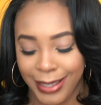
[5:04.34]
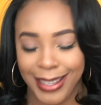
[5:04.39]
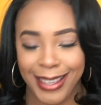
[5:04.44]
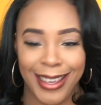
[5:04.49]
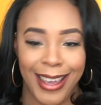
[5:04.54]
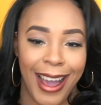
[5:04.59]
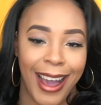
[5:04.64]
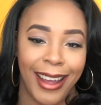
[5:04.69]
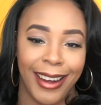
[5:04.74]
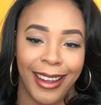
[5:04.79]

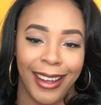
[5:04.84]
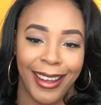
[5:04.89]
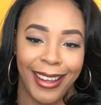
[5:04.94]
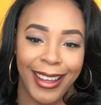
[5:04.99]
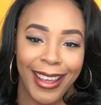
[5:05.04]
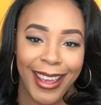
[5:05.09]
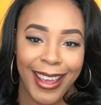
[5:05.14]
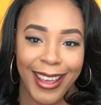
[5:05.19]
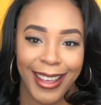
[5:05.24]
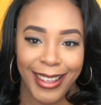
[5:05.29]

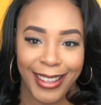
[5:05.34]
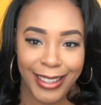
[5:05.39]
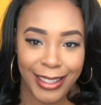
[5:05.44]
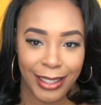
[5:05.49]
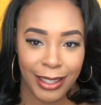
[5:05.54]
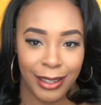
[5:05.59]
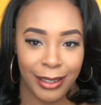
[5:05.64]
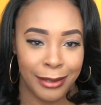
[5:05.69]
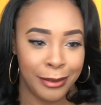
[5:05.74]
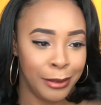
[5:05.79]
Tiana
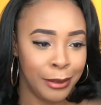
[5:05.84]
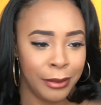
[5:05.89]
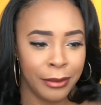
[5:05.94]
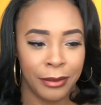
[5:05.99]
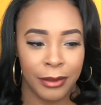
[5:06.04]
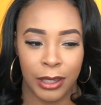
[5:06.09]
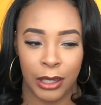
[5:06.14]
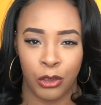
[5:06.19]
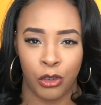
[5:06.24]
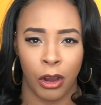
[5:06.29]
is
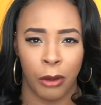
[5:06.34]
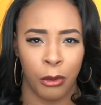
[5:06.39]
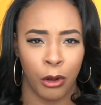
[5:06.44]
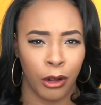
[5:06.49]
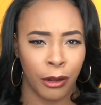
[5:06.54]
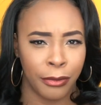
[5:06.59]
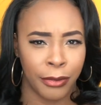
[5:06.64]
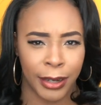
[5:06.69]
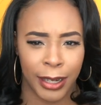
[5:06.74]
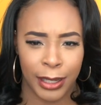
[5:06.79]
the drum
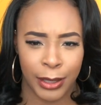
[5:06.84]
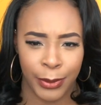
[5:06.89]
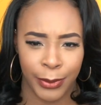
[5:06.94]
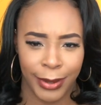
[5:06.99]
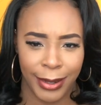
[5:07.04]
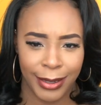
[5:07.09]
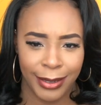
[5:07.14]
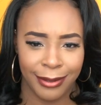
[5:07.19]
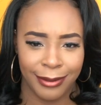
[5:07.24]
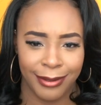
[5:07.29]
roll for this
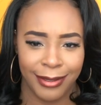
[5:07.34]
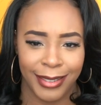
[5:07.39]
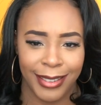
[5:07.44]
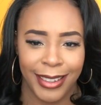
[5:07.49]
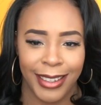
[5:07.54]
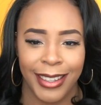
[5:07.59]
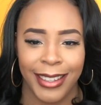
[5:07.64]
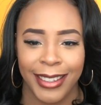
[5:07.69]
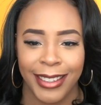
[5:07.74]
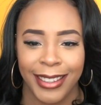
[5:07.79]

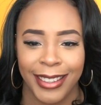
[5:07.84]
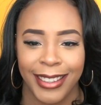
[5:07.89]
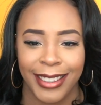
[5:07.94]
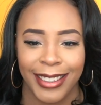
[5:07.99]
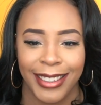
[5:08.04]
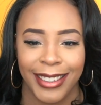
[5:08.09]
one